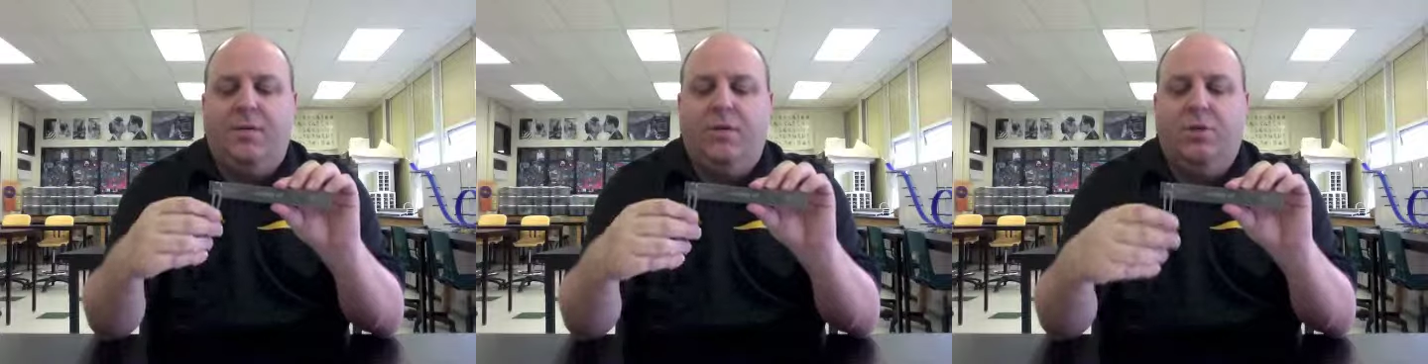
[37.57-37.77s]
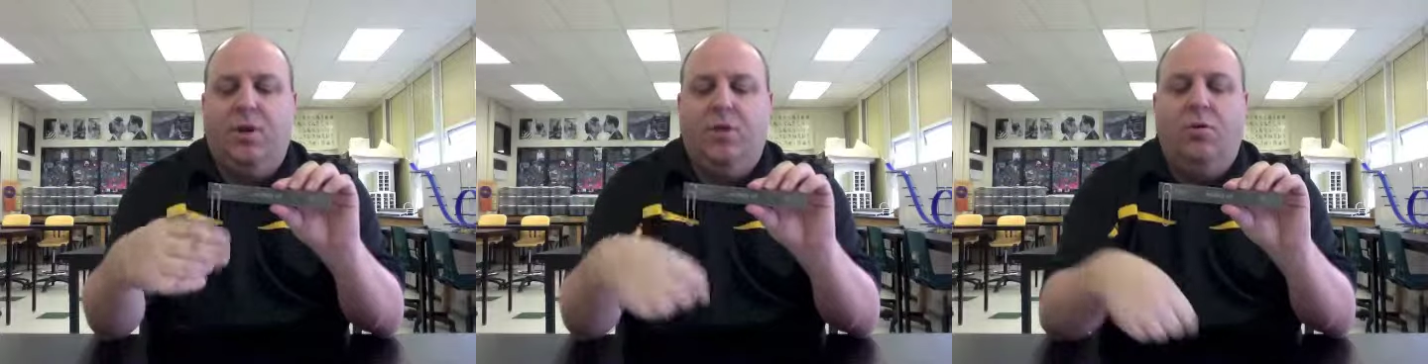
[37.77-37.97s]

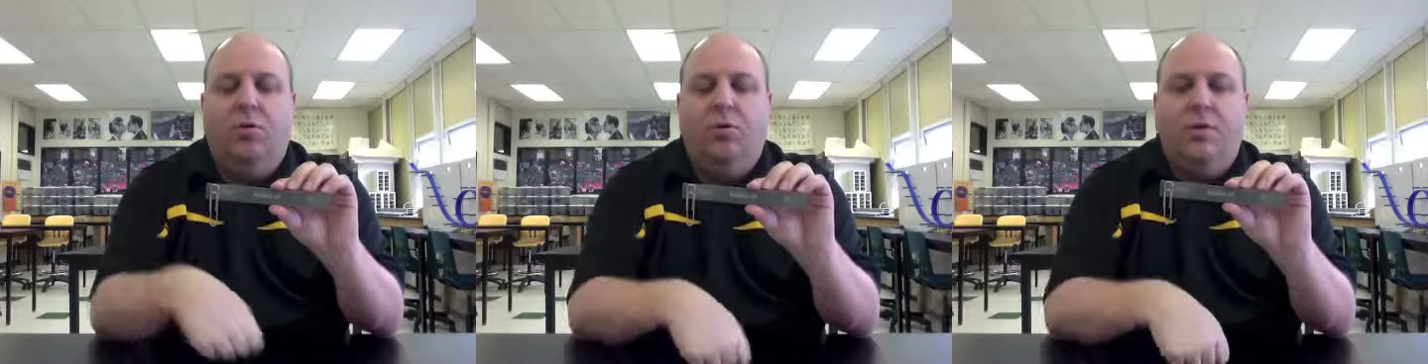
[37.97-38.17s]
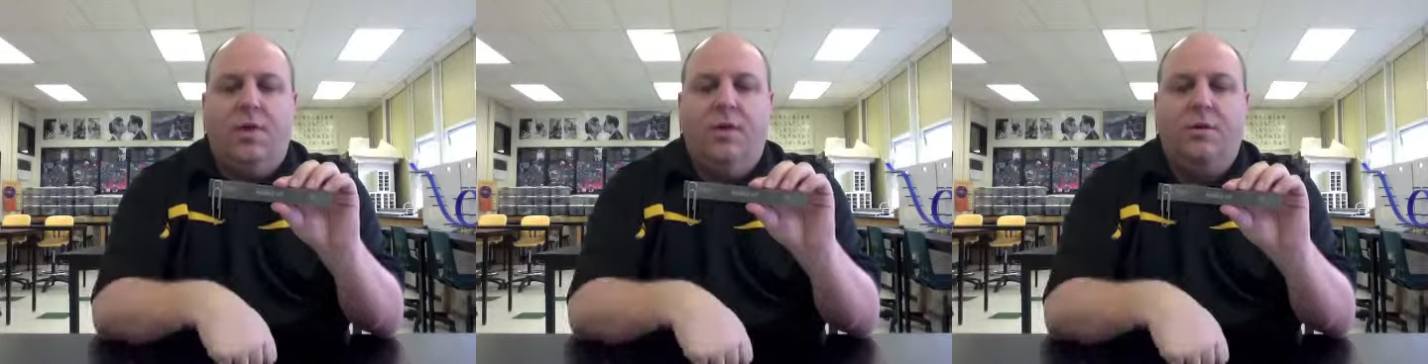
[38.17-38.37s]
So
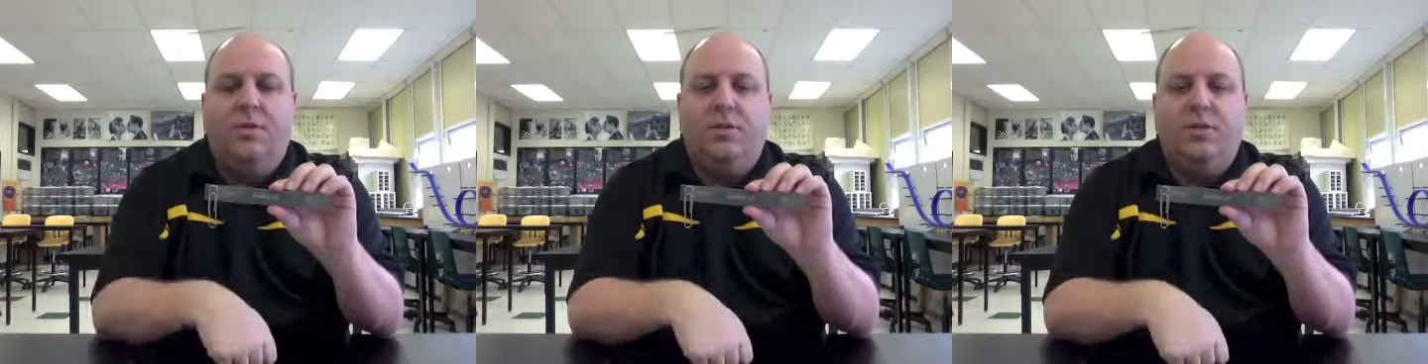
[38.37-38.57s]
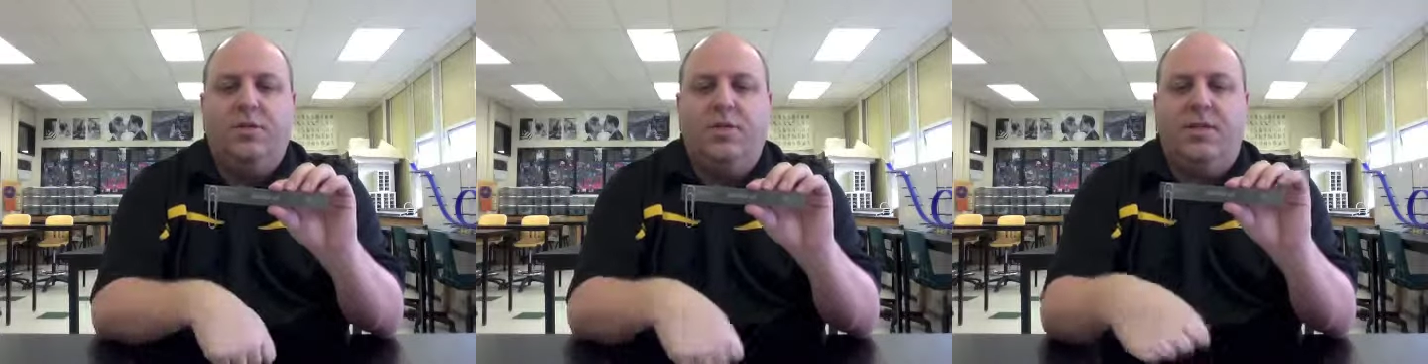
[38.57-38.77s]
as you
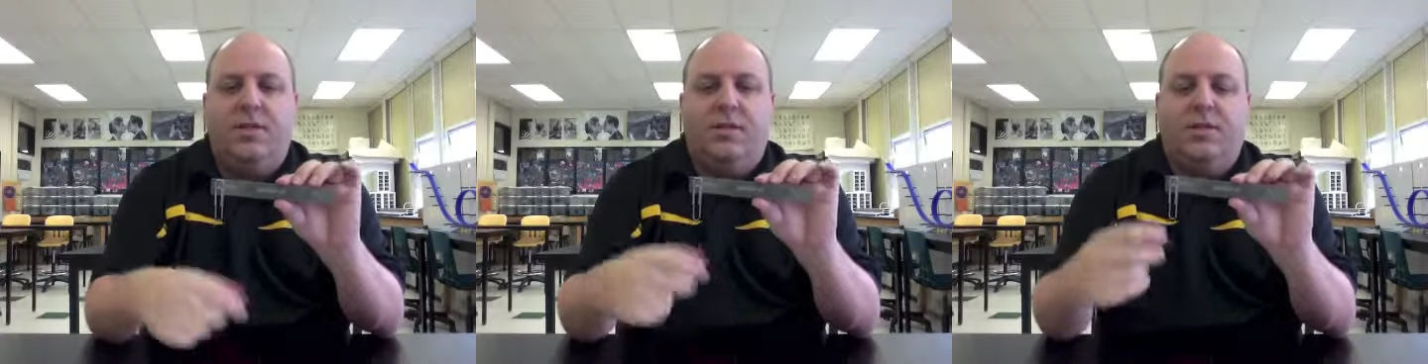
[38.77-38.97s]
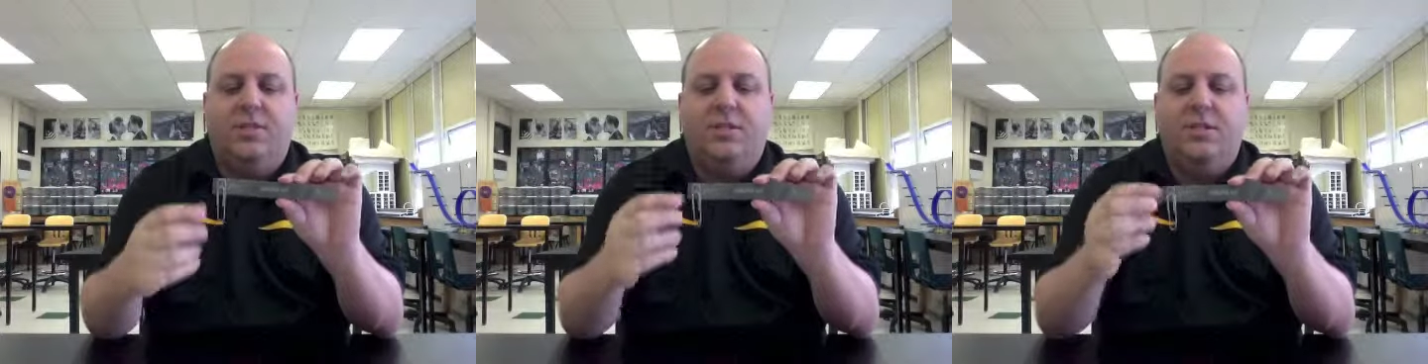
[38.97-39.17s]
can see, it
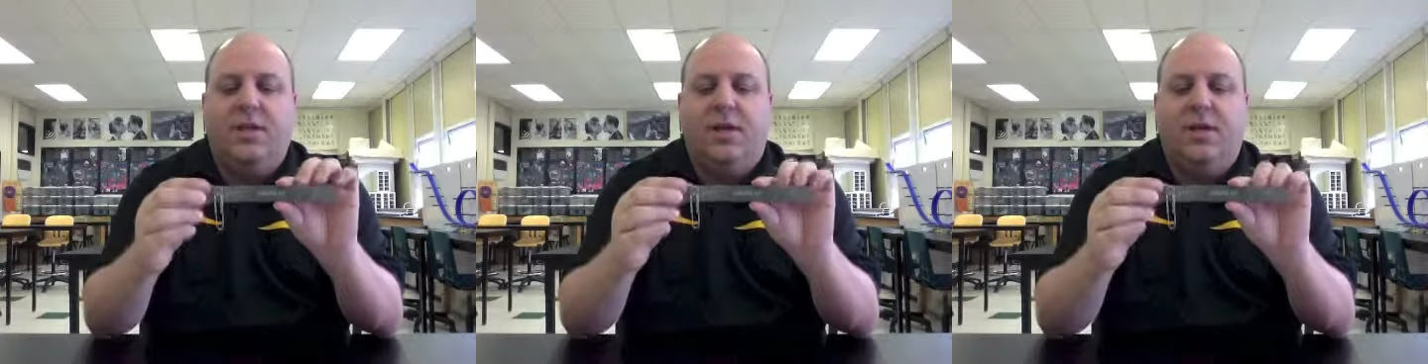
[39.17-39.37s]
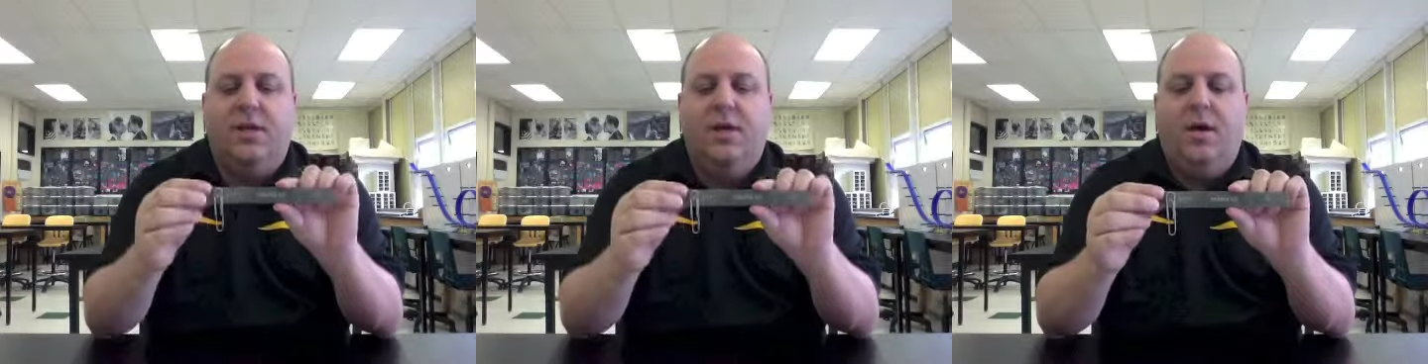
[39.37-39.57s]
does
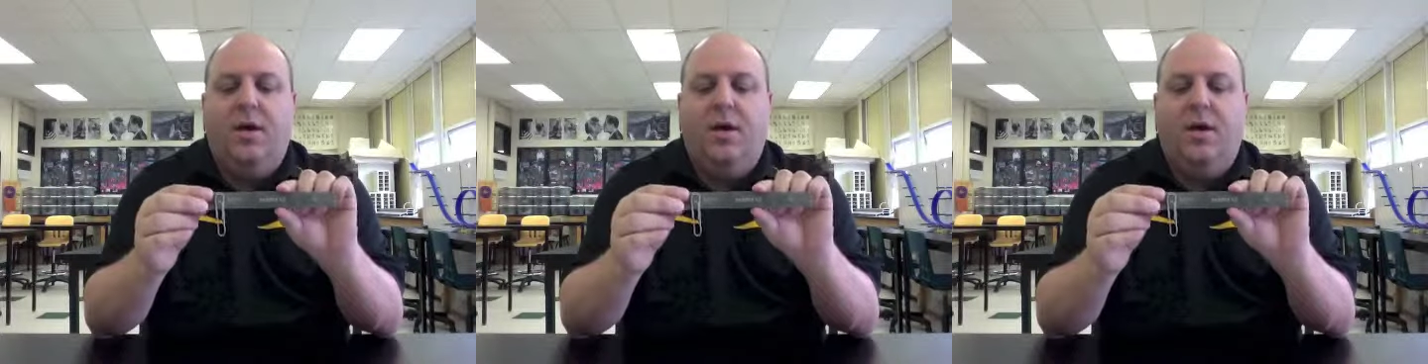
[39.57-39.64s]
stick.